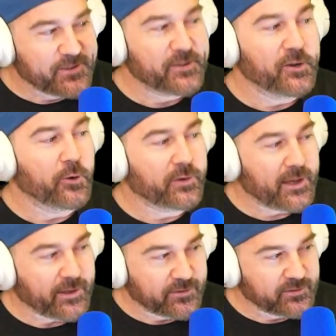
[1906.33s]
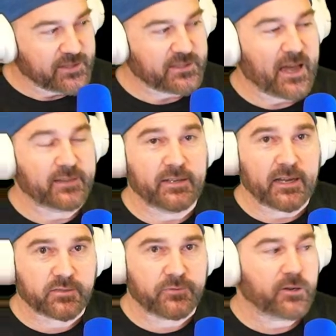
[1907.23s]
Okay, let's add the
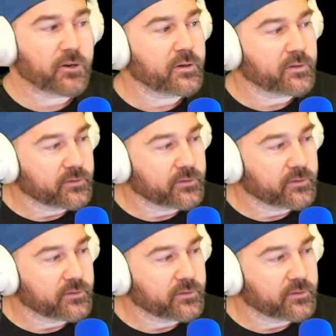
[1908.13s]
next finger.